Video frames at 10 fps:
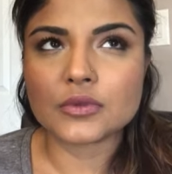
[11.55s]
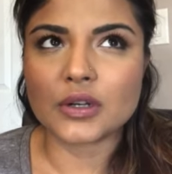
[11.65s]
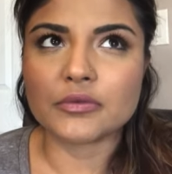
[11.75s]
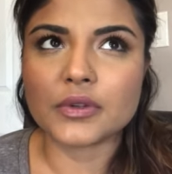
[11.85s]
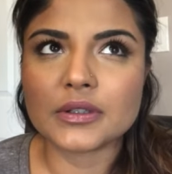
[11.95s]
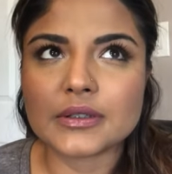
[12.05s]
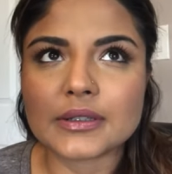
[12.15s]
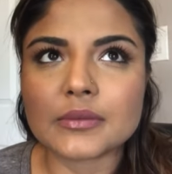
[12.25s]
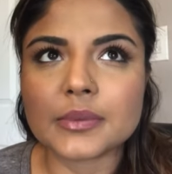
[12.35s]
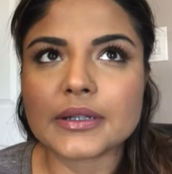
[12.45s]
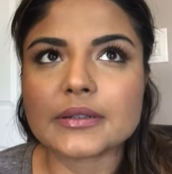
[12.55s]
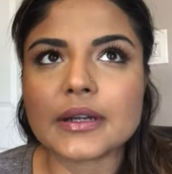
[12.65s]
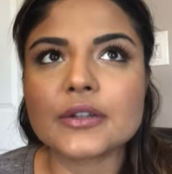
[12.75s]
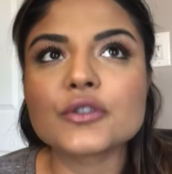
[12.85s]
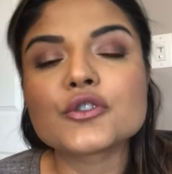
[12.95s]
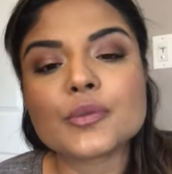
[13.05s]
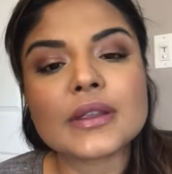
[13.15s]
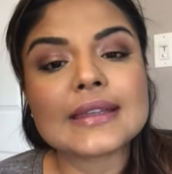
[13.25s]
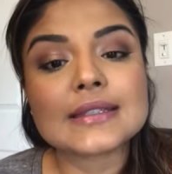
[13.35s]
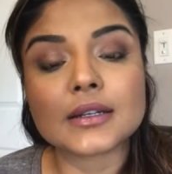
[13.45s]
not really little, but I used to be
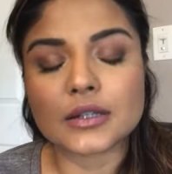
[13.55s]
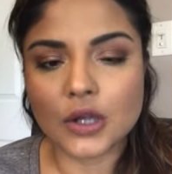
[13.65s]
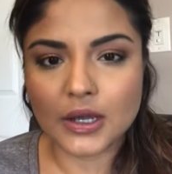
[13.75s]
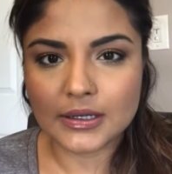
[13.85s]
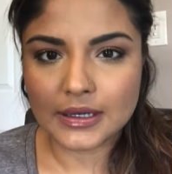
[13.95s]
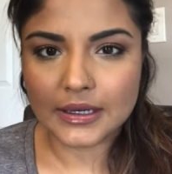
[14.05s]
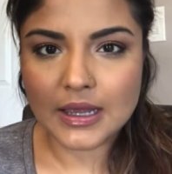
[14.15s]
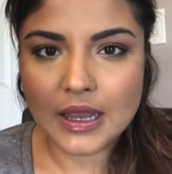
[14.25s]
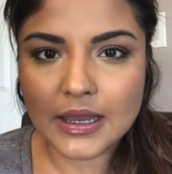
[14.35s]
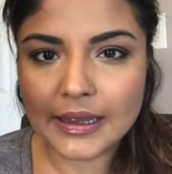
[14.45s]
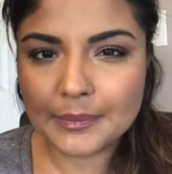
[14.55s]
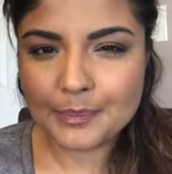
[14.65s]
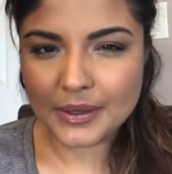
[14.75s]
in the sun a lot and I had